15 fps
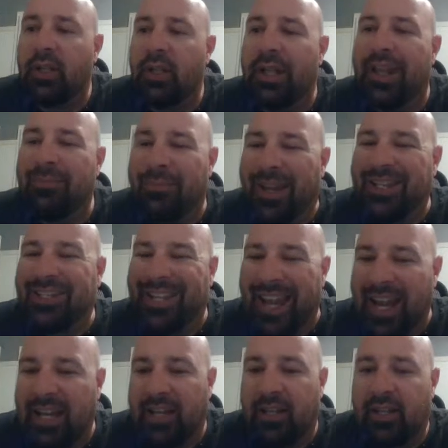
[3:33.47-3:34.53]
and
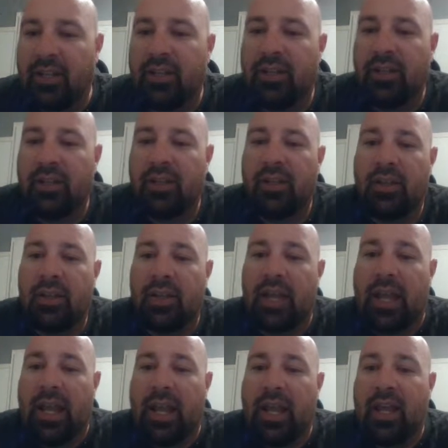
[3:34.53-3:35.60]
maintain it
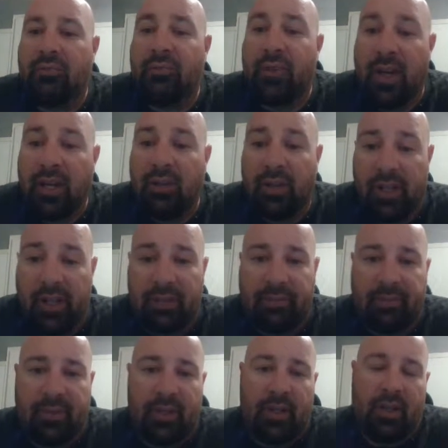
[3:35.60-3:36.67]
and regulate it.
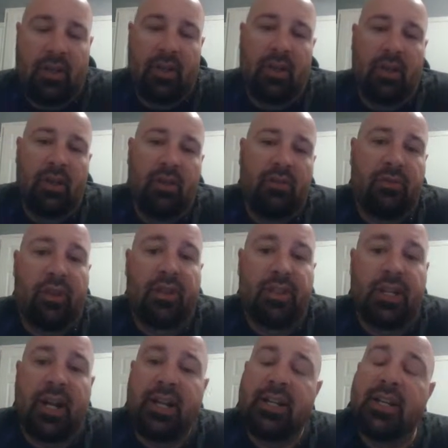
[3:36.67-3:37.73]
First,
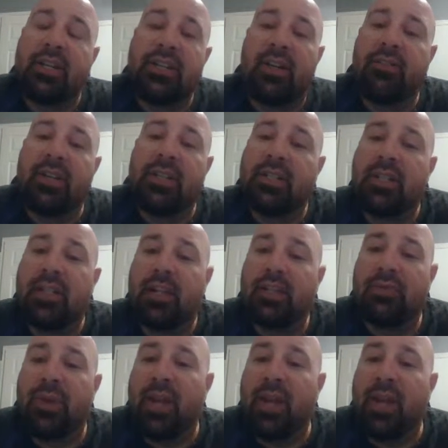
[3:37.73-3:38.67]
in 1976, we